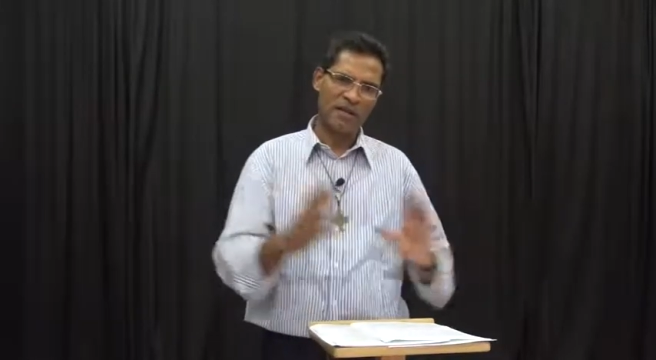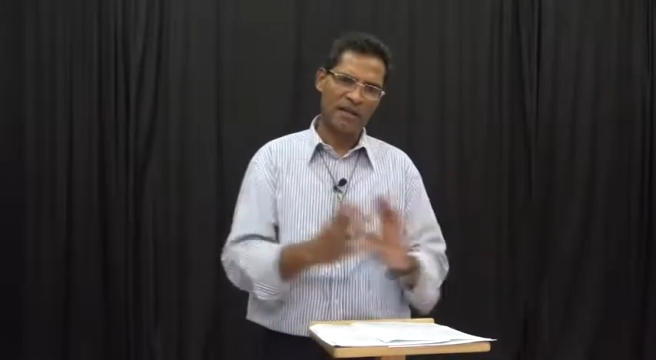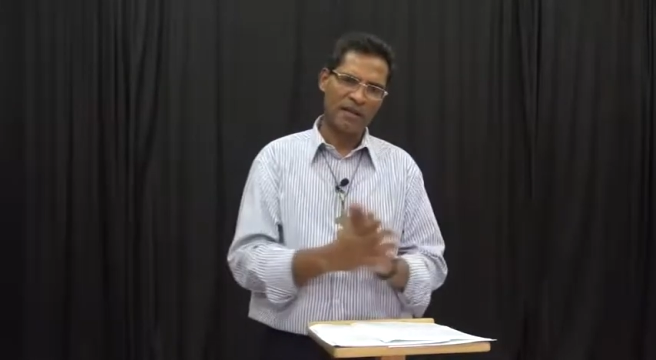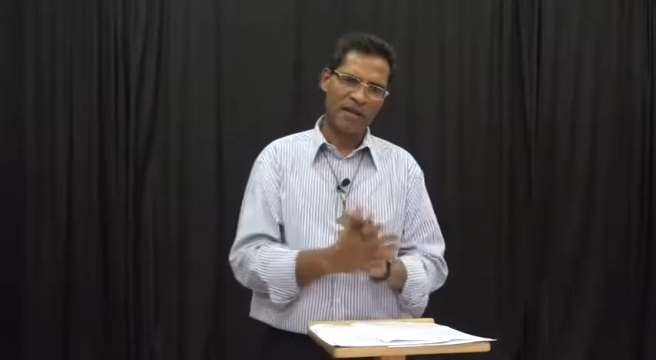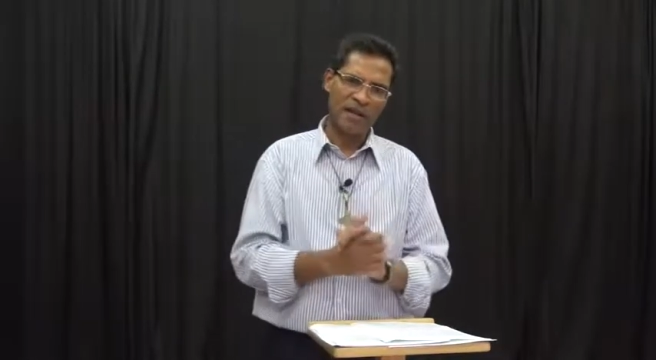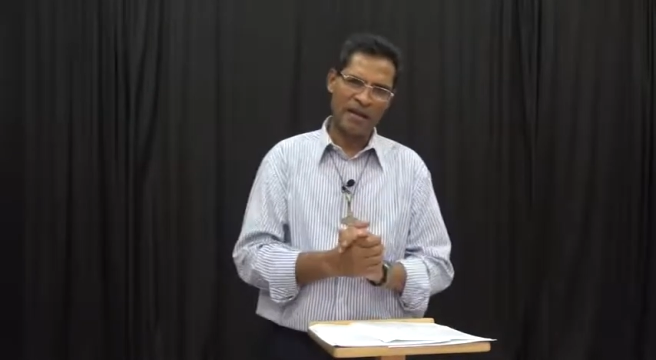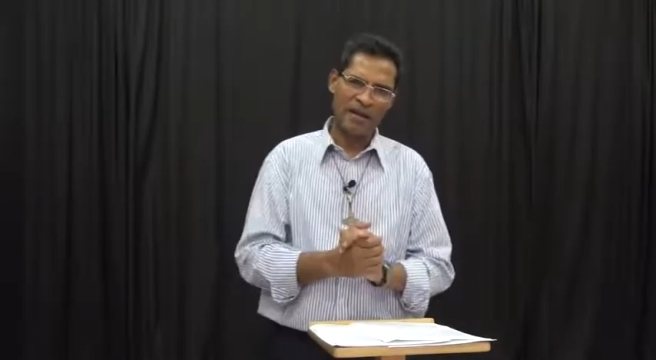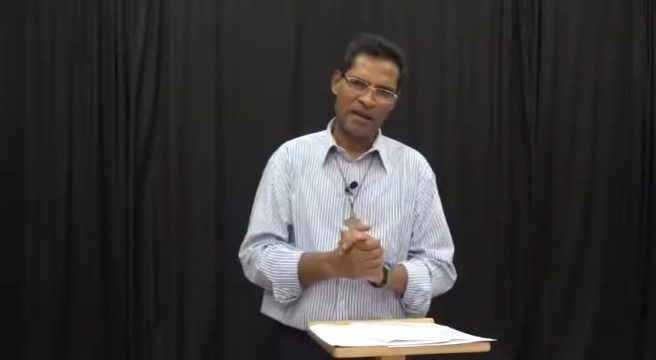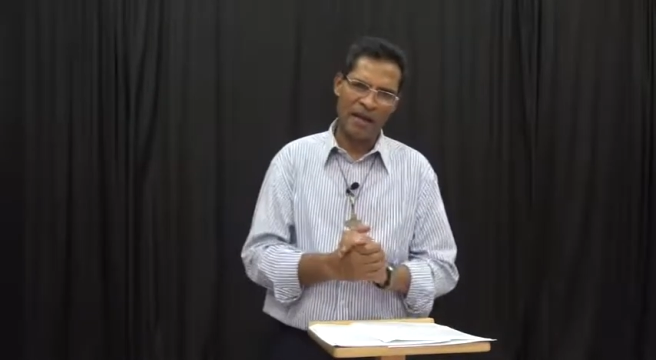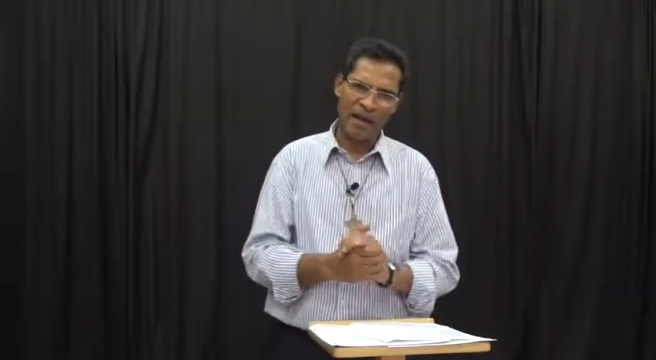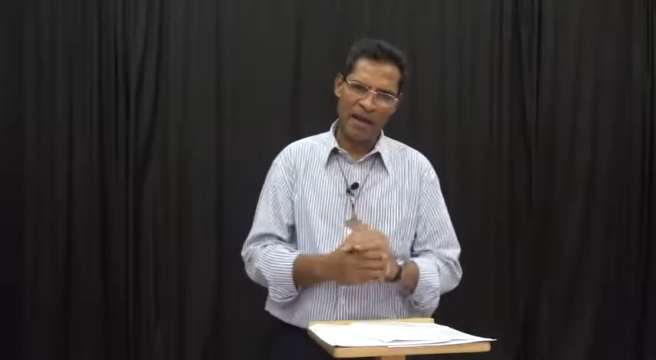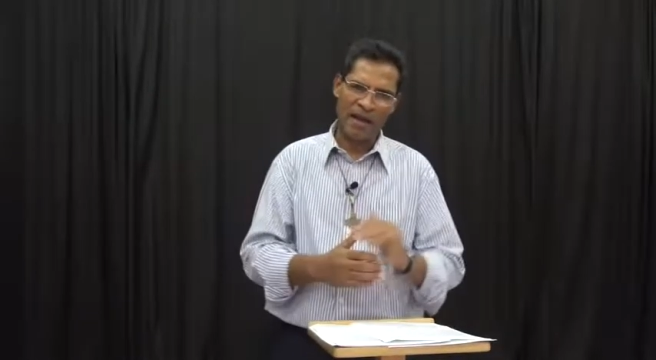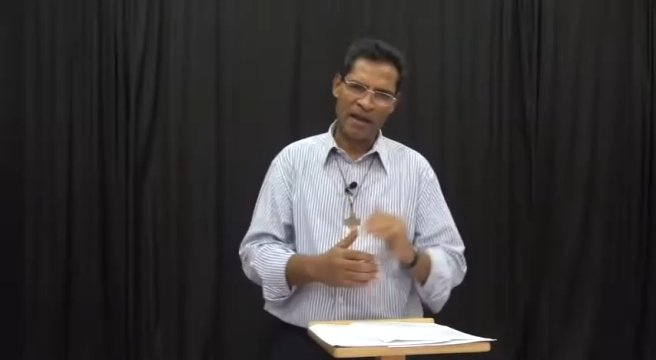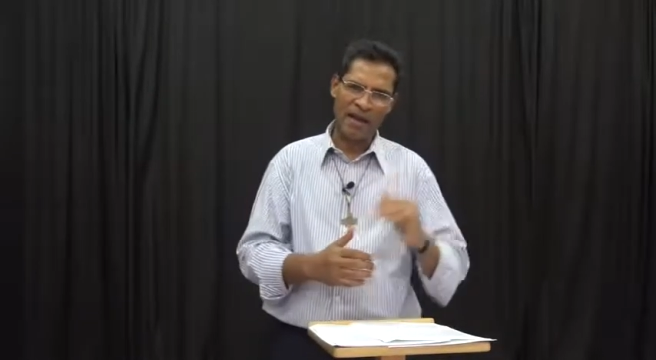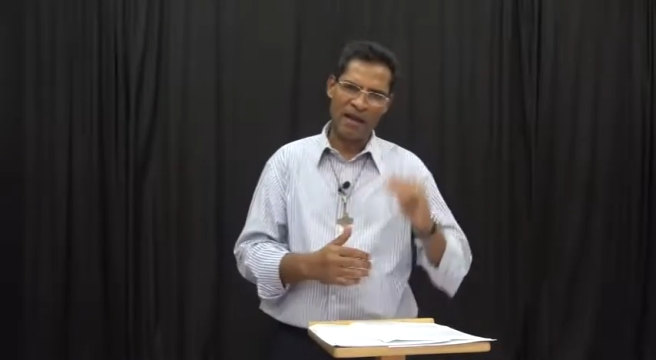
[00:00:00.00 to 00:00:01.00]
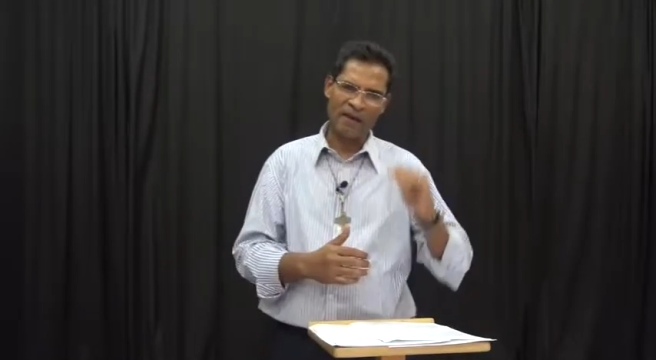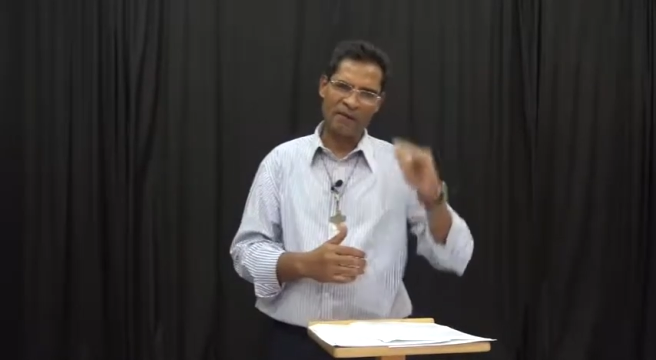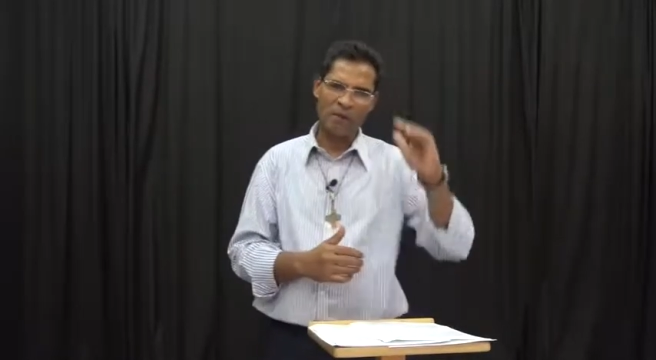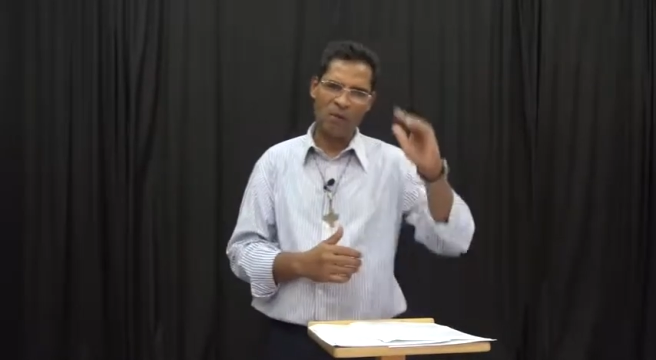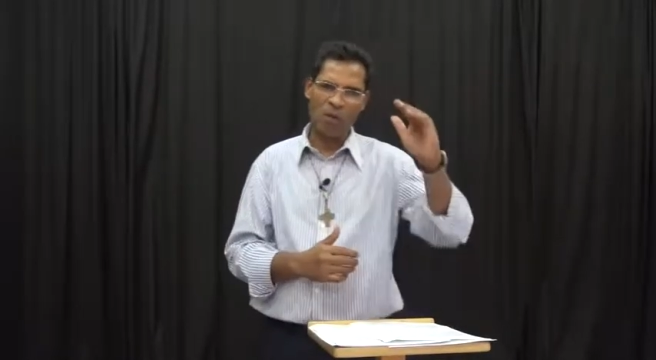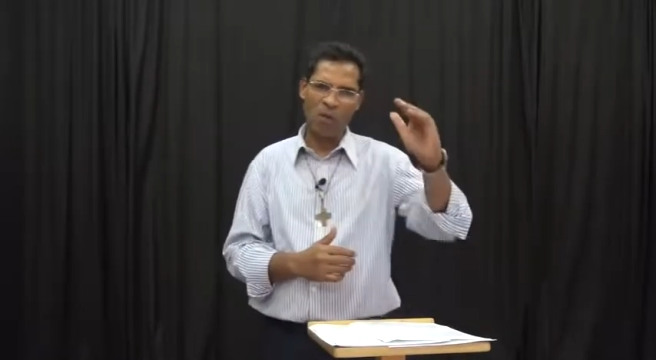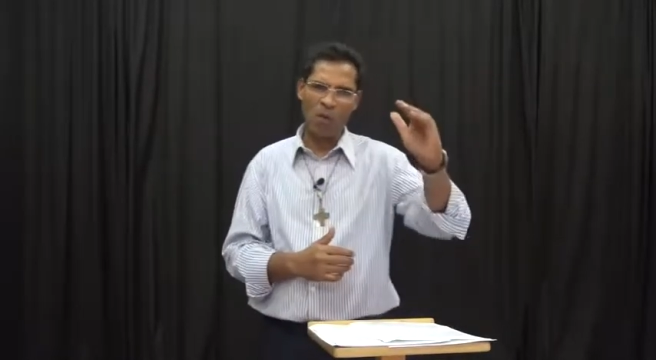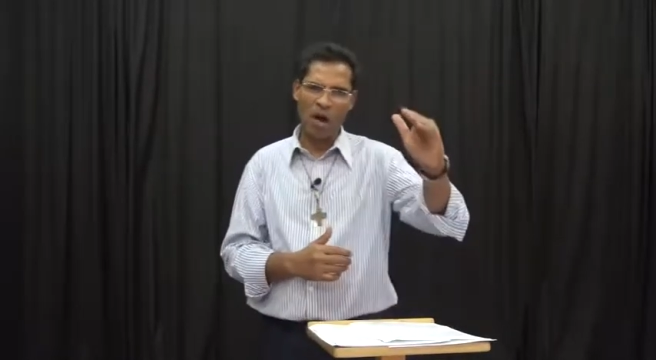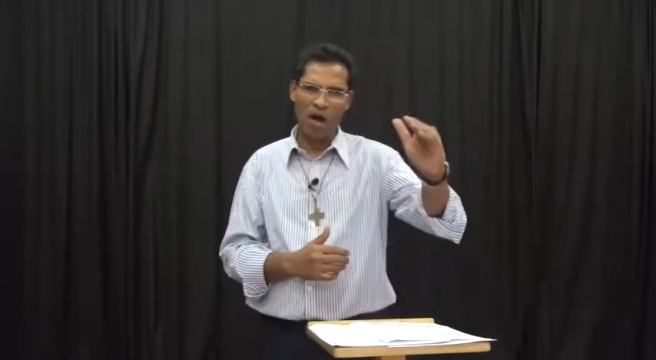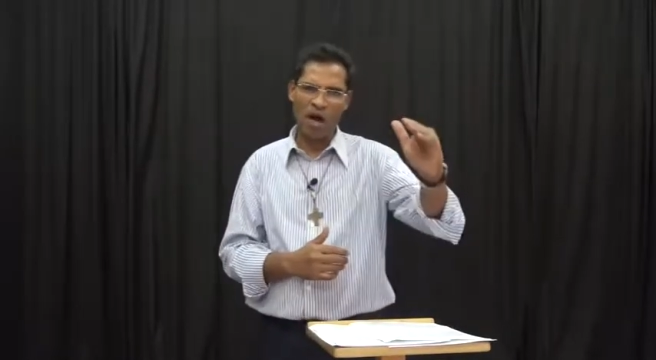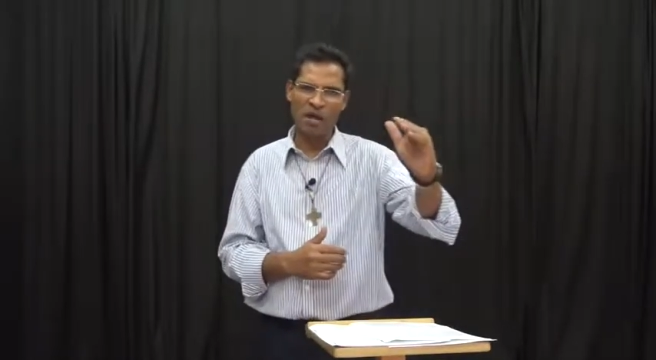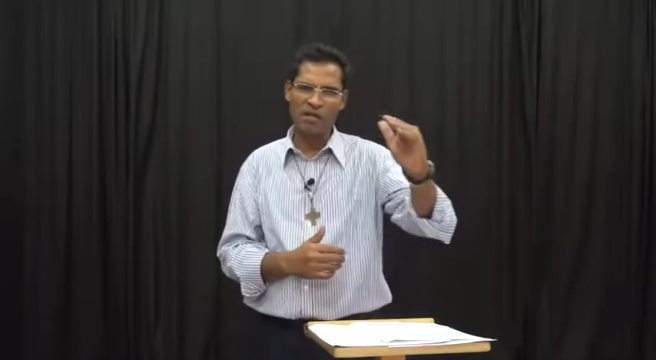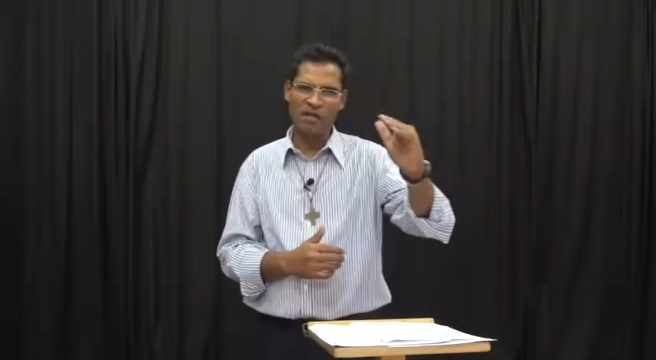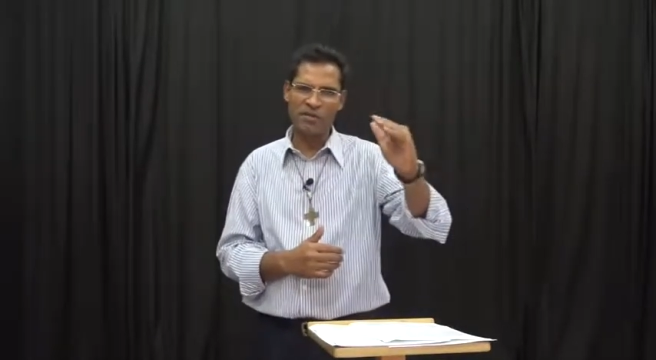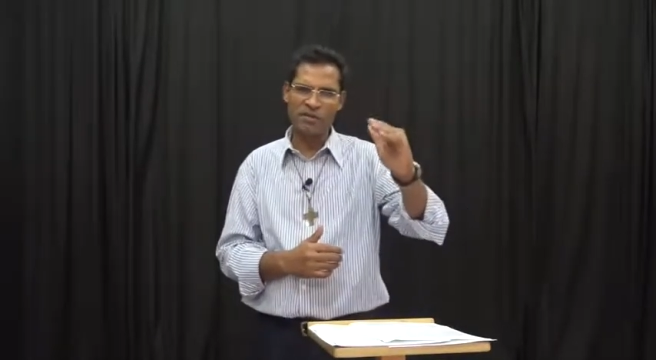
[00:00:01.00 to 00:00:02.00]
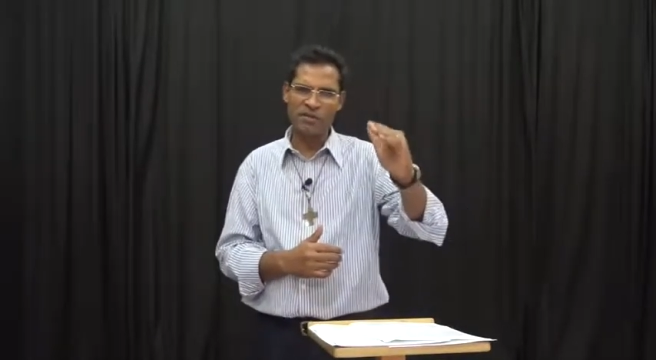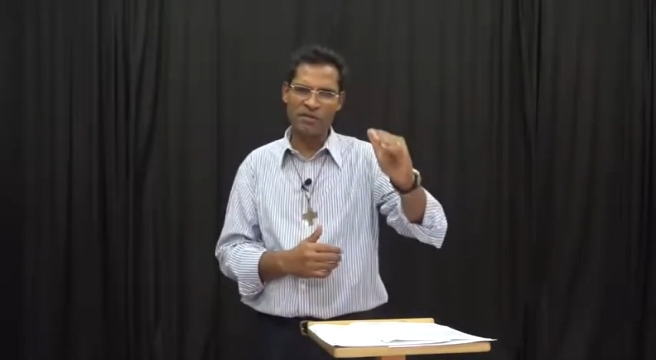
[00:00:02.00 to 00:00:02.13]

then I have 1,